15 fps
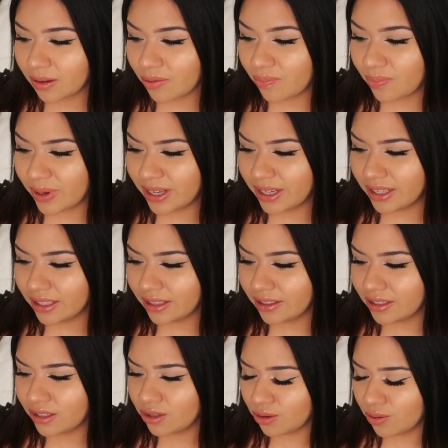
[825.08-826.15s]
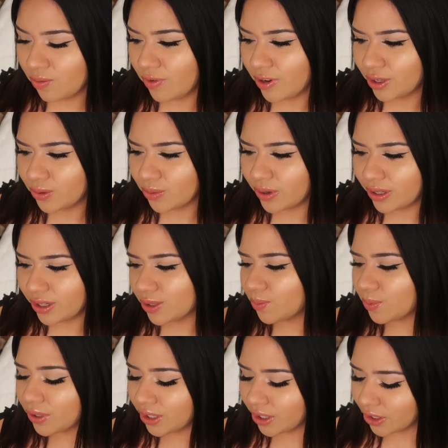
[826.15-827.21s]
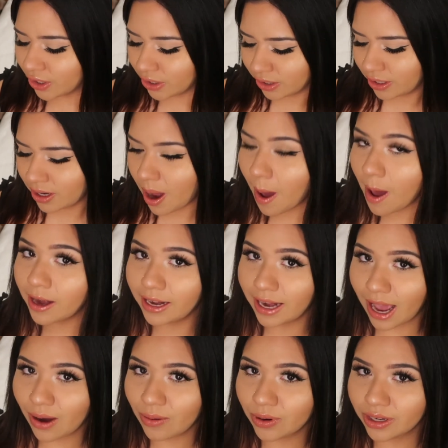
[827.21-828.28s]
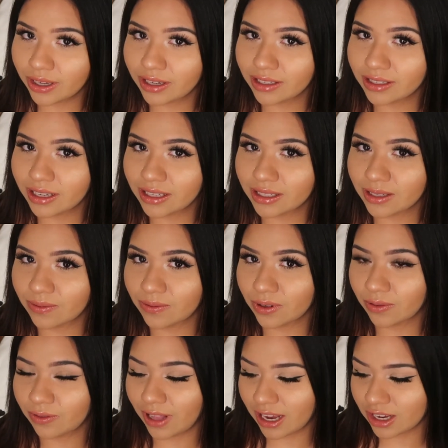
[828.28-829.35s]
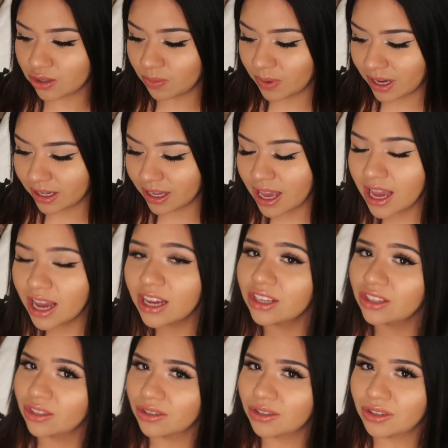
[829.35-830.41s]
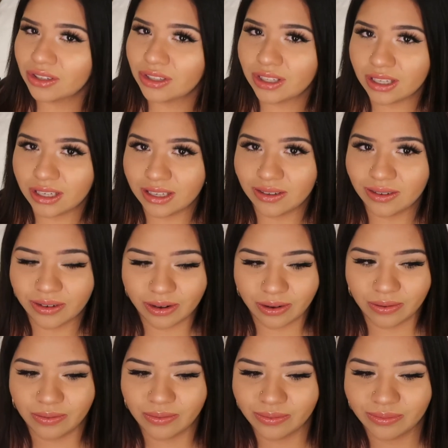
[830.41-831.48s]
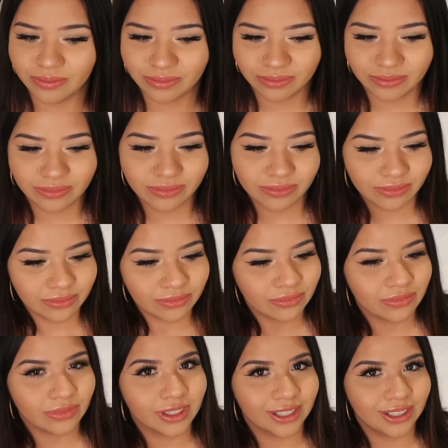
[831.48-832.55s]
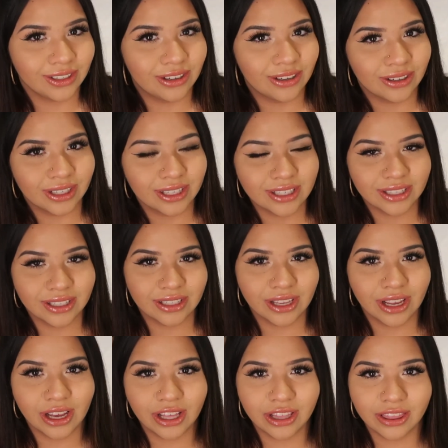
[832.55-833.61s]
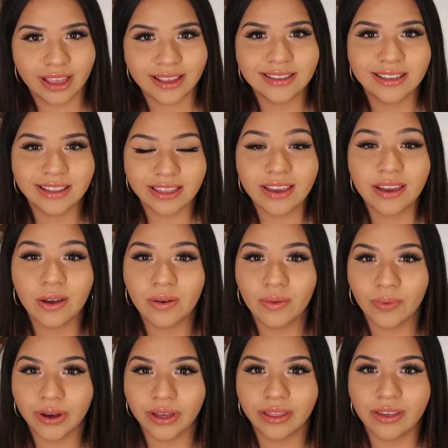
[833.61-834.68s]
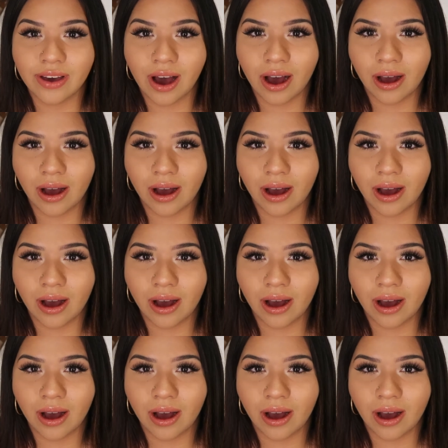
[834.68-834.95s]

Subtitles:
But this Too Faced one is pretty good. Now we're gonna test it for flashback, just to see, you know, because that's the thing with